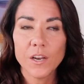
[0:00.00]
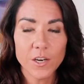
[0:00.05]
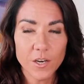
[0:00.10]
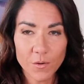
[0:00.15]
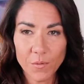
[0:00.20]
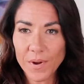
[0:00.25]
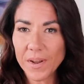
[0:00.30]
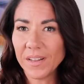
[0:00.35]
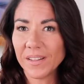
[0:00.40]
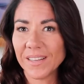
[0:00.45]

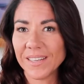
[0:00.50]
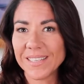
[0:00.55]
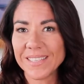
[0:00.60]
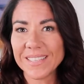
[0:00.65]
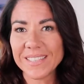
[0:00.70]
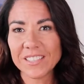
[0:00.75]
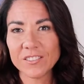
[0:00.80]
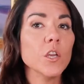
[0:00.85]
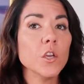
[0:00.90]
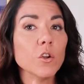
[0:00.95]
New
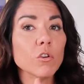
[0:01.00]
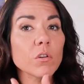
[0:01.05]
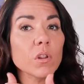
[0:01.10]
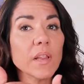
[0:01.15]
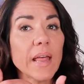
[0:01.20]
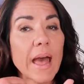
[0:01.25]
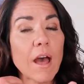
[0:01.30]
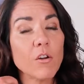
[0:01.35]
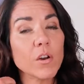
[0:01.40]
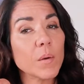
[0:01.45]
England. You're
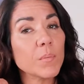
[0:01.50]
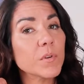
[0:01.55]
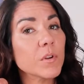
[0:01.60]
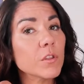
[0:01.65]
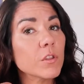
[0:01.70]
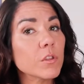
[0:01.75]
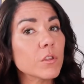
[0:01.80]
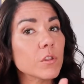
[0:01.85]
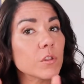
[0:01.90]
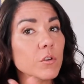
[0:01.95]
allowed up
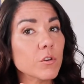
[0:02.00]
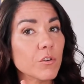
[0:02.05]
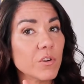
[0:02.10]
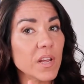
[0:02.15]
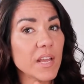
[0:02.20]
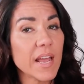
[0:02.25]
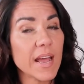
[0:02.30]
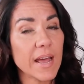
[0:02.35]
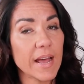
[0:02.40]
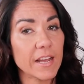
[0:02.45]
to
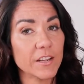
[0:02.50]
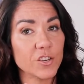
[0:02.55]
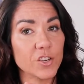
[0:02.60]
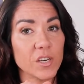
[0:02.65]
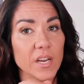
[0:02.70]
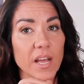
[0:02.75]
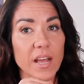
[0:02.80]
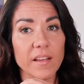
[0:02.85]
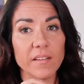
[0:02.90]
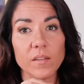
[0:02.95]
30
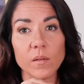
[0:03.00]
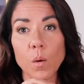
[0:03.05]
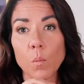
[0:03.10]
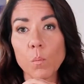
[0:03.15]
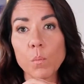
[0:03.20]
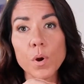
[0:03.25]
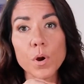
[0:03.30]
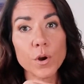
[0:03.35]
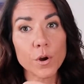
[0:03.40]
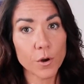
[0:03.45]
hashtags
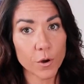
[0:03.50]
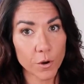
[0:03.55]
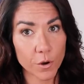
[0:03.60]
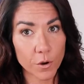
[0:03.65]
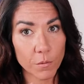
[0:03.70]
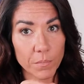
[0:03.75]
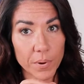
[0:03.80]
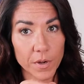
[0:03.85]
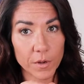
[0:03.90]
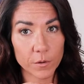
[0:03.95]

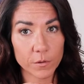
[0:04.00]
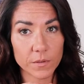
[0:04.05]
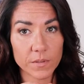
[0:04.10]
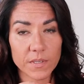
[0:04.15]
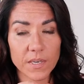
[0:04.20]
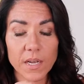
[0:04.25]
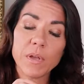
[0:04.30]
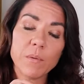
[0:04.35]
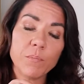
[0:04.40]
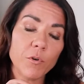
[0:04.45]
per
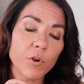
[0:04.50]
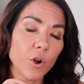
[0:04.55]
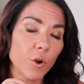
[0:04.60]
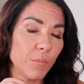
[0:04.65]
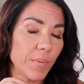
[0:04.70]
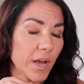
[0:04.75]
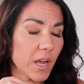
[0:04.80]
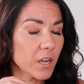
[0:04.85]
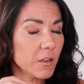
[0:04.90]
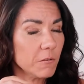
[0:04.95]
post. People go
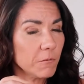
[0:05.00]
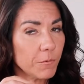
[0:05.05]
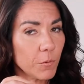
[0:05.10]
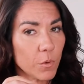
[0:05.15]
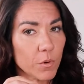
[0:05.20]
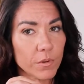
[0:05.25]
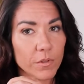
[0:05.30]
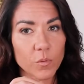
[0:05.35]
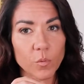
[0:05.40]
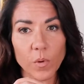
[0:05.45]
back and
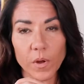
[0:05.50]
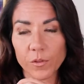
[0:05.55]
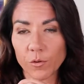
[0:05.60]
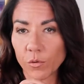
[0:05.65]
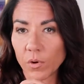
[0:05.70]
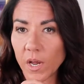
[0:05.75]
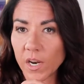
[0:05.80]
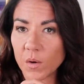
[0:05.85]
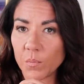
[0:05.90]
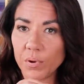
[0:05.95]
forth whether
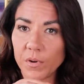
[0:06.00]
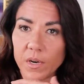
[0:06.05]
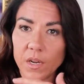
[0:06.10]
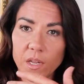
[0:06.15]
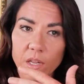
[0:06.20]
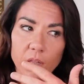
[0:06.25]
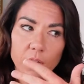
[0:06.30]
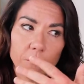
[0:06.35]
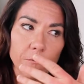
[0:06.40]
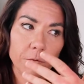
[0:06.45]
or not to put it
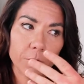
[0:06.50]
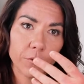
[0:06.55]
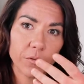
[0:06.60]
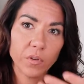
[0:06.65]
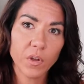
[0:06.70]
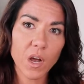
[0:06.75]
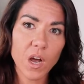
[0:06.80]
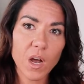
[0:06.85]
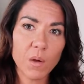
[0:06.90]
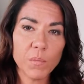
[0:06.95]
in the
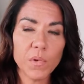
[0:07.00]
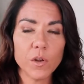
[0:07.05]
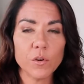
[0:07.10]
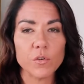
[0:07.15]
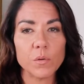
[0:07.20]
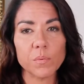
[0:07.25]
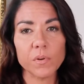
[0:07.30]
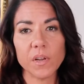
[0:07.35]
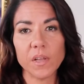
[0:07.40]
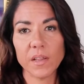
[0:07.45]
first comment or
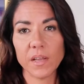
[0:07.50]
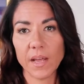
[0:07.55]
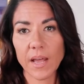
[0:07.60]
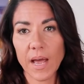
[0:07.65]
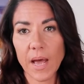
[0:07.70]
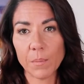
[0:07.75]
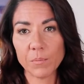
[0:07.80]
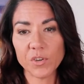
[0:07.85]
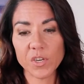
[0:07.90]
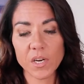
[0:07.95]
to put it in the
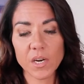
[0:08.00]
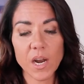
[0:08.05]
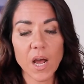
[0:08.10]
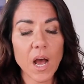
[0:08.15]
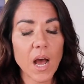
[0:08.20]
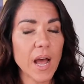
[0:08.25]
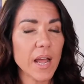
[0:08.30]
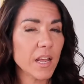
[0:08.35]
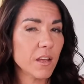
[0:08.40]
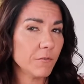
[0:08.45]
caption.
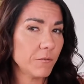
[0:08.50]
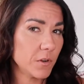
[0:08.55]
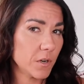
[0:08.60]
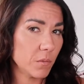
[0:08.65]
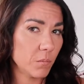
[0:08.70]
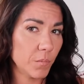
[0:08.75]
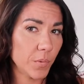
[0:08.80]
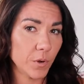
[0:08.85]
I have done